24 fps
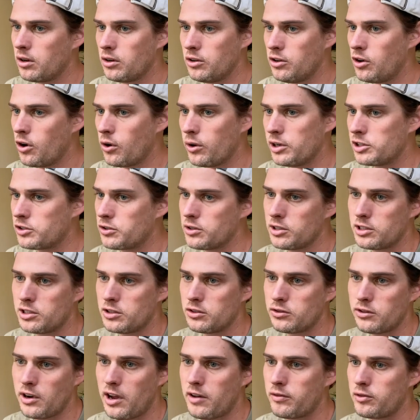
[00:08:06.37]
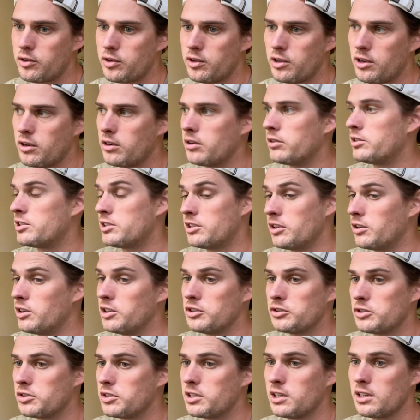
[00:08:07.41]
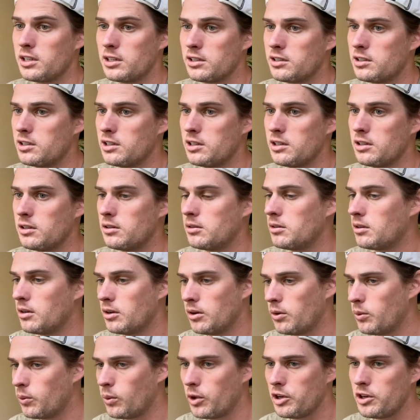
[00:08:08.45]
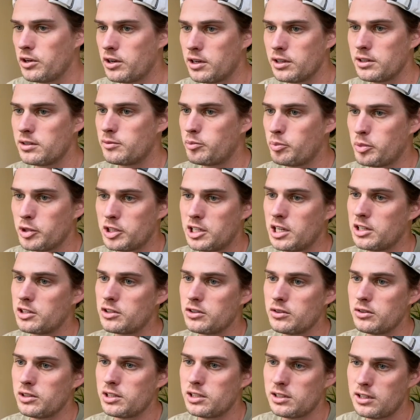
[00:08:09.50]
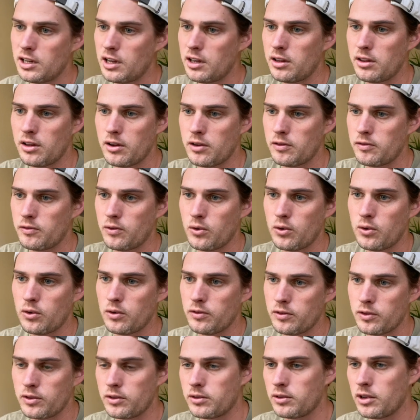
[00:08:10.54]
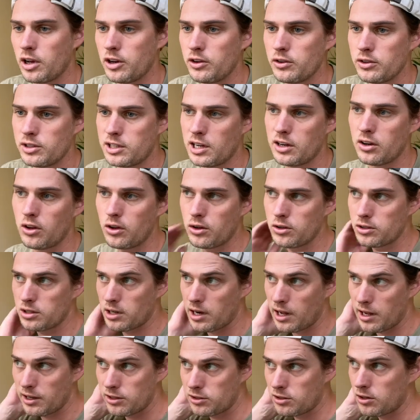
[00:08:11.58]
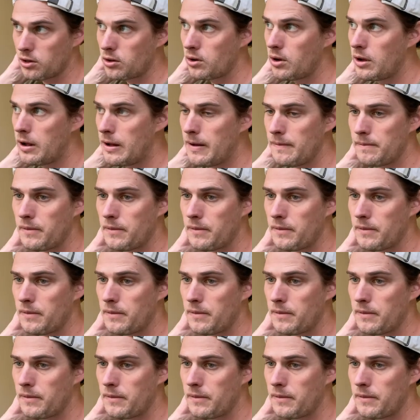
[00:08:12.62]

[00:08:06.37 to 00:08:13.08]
no interest in traveling there, it's still interesting to see what you could potentially stay there for under $10 a night. So